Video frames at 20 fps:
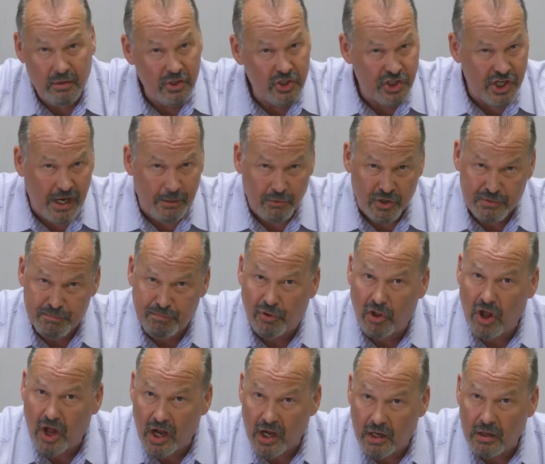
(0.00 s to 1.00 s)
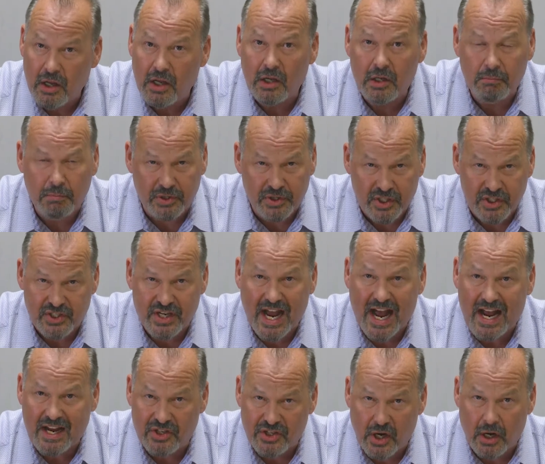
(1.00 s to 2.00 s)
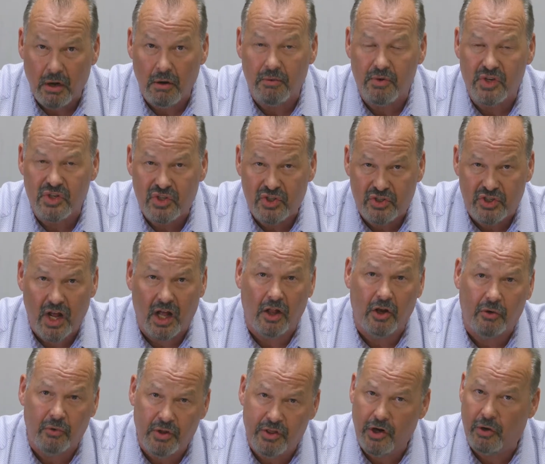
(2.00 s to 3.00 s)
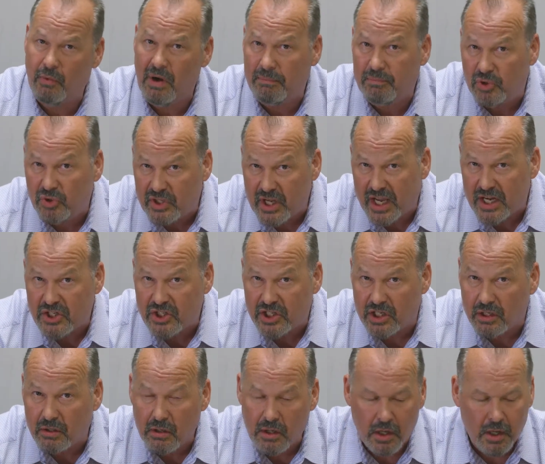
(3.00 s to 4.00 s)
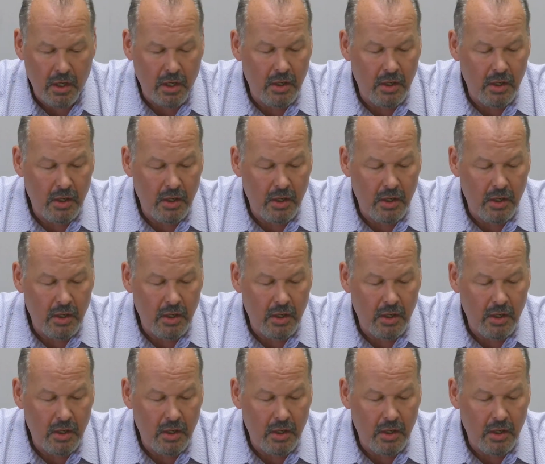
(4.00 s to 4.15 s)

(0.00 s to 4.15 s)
Shameless plug, but these guys are stellar in their reputation.